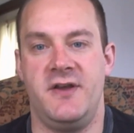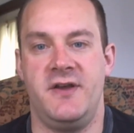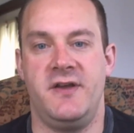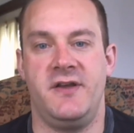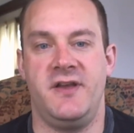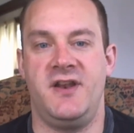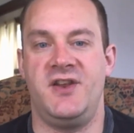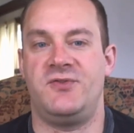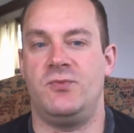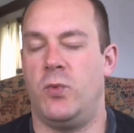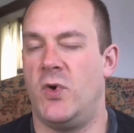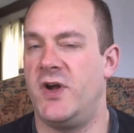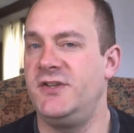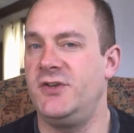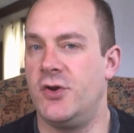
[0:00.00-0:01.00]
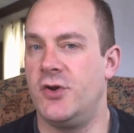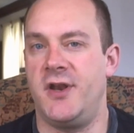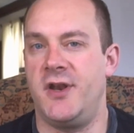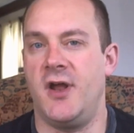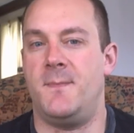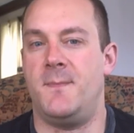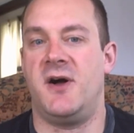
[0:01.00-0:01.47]
It is one good
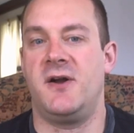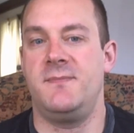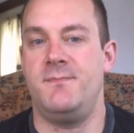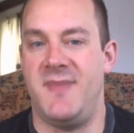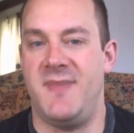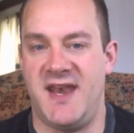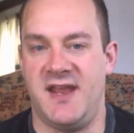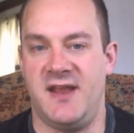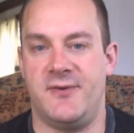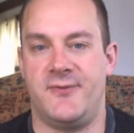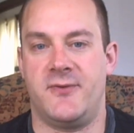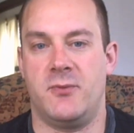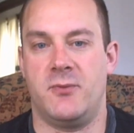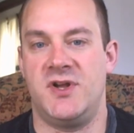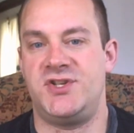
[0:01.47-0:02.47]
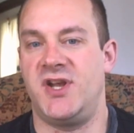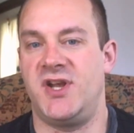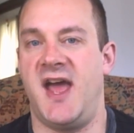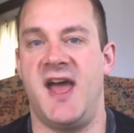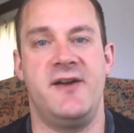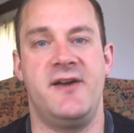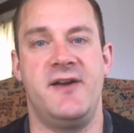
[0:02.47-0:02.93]
among many for which
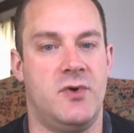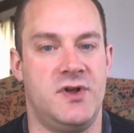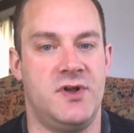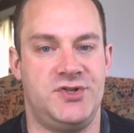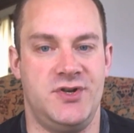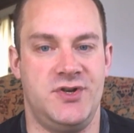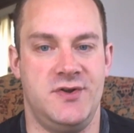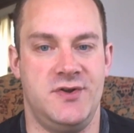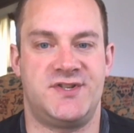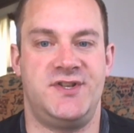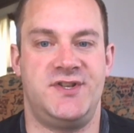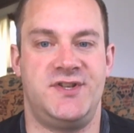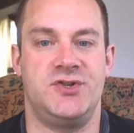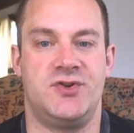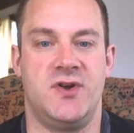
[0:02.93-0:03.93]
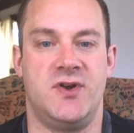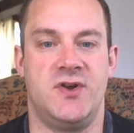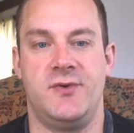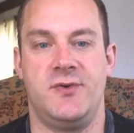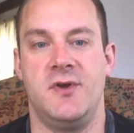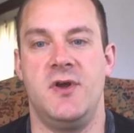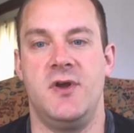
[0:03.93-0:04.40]
everyone chooses to contribute
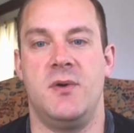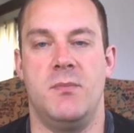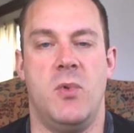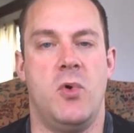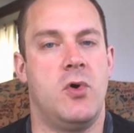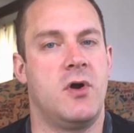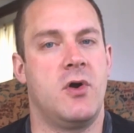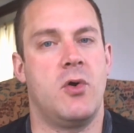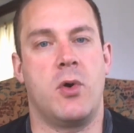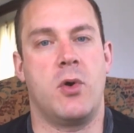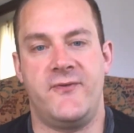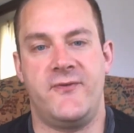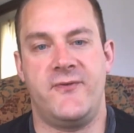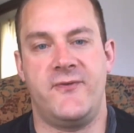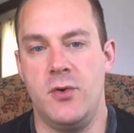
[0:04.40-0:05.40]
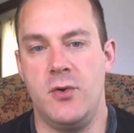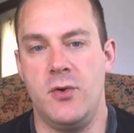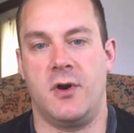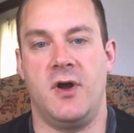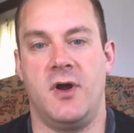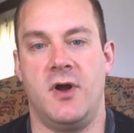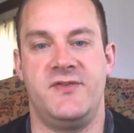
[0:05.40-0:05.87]
more or
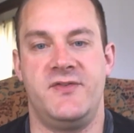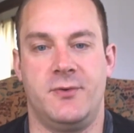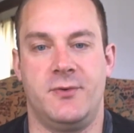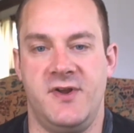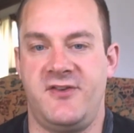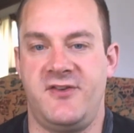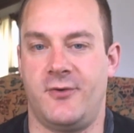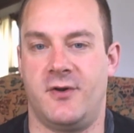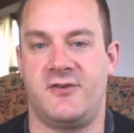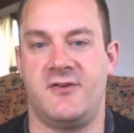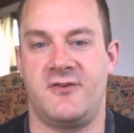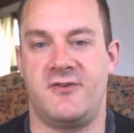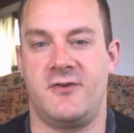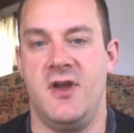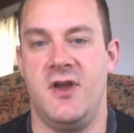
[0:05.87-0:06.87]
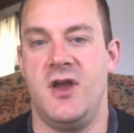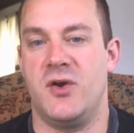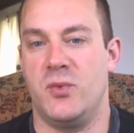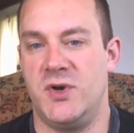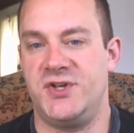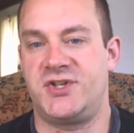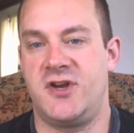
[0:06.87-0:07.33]
fewer of their resources,
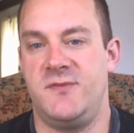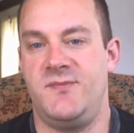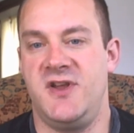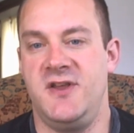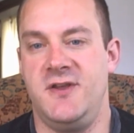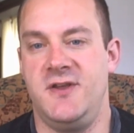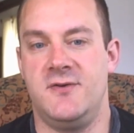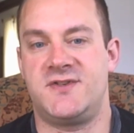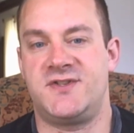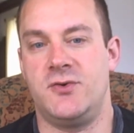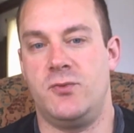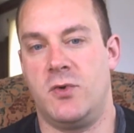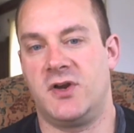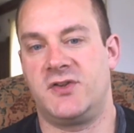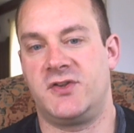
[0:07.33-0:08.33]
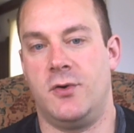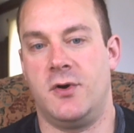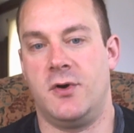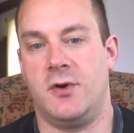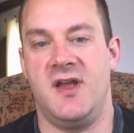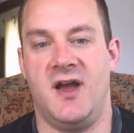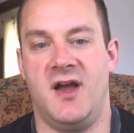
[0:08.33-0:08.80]
which could be used to work
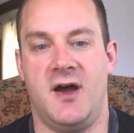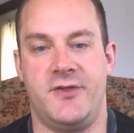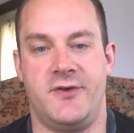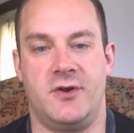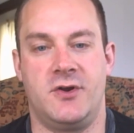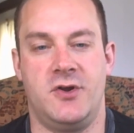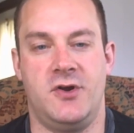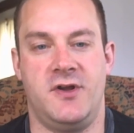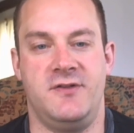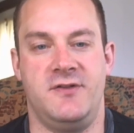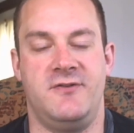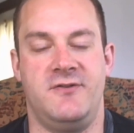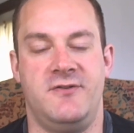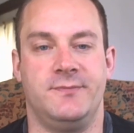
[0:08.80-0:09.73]
toward other goods.